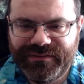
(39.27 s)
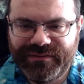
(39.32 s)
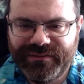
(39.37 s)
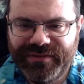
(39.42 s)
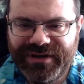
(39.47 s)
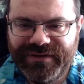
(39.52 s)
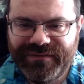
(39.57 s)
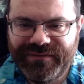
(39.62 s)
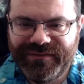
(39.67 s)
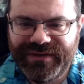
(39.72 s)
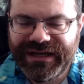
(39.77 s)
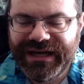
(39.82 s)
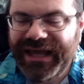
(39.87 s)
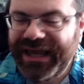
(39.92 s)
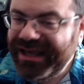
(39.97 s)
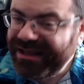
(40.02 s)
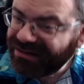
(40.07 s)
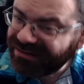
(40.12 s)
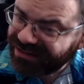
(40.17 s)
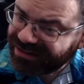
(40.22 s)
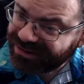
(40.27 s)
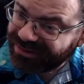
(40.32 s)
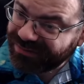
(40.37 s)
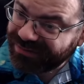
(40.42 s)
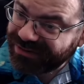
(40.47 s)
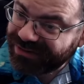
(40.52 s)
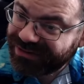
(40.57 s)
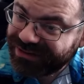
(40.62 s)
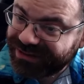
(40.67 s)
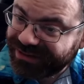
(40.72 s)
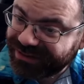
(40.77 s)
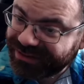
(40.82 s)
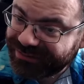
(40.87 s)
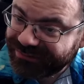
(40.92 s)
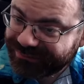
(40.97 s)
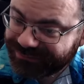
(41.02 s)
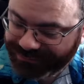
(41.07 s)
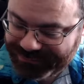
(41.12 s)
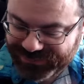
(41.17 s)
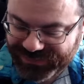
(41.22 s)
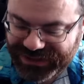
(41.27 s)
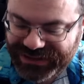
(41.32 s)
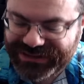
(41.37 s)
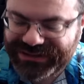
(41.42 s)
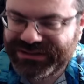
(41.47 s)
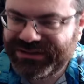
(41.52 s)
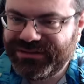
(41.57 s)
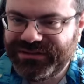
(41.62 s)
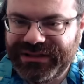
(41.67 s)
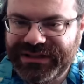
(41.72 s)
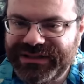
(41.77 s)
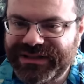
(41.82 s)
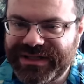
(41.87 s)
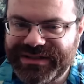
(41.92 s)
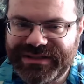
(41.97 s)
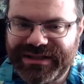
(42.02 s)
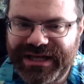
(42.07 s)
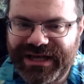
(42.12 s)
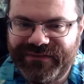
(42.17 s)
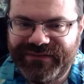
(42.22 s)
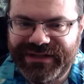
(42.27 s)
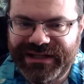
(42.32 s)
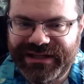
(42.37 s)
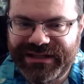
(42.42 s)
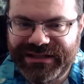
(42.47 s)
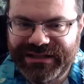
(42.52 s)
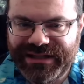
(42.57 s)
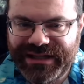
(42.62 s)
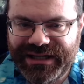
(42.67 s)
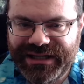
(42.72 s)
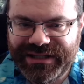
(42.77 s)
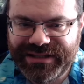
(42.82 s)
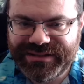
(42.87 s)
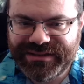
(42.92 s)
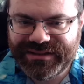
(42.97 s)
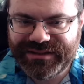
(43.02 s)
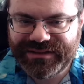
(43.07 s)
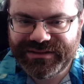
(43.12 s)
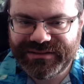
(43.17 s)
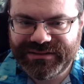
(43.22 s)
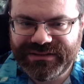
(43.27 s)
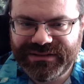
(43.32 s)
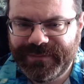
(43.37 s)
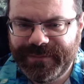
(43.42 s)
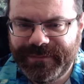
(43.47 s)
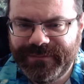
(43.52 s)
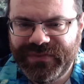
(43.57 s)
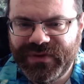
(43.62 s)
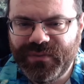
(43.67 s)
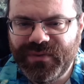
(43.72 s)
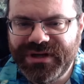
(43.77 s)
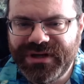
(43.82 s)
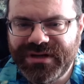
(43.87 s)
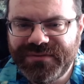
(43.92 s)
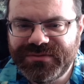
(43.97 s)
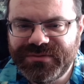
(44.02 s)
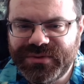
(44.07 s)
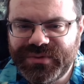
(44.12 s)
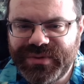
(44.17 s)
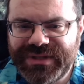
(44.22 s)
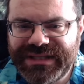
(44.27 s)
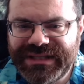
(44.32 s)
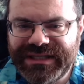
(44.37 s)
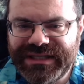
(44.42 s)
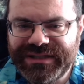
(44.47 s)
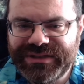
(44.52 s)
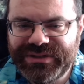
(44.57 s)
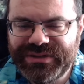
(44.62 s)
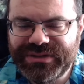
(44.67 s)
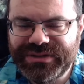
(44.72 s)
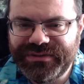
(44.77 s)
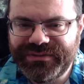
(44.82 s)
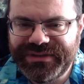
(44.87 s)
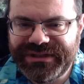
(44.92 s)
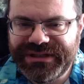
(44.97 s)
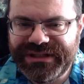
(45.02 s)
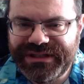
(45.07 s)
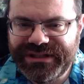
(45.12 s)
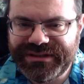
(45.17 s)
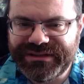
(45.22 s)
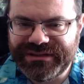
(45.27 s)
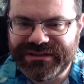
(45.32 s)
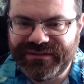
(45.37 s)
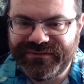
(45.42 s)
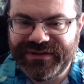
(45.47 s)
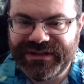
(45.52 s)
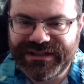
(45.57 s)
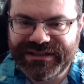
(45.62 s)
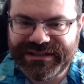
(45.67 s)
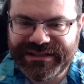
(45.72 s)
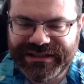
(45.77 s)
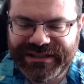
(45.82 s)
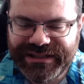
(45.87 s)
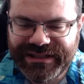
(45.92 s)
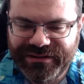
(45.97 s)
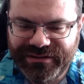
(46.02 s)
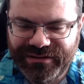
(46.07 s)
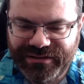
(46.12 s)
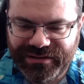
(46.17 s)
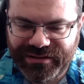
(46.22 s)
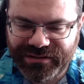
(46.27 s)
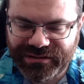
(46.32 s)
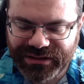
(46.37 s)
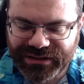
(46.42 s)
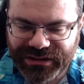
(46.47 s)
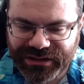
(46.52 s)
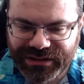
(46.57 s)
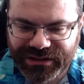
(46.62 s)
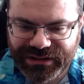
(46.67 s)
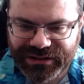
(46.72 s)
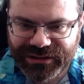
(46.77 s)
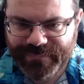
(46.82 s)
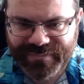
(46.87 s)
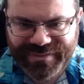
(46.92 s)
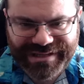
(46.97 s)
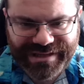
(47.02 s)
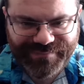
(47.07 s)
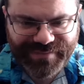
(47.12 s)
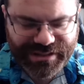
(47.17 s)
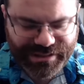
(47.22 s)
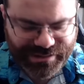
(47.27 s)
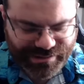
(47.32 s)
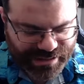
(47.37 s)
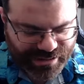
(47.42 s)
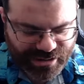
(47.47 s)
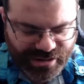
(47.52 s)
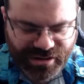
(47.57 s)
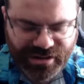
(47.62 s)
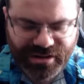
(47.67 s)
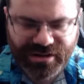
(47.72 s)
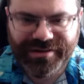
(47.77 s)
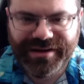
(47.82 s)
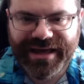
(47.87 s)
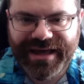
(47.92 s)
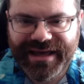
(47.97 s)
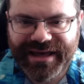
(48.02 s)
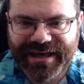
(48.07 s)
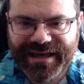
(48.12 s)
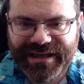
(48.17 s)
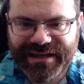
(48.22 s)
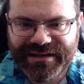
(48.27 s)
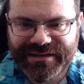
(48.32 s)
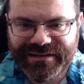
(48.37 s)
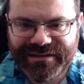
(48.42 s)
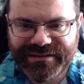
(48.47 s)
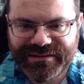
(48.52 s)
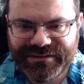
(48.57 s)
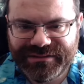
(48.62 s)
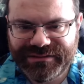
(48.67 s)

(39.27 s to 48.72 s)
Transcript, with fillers: We have an eight letter word here. It does, certainly doesn't have to end in S. What comes between these two E's, if it is E at all? I'm thinking like RN.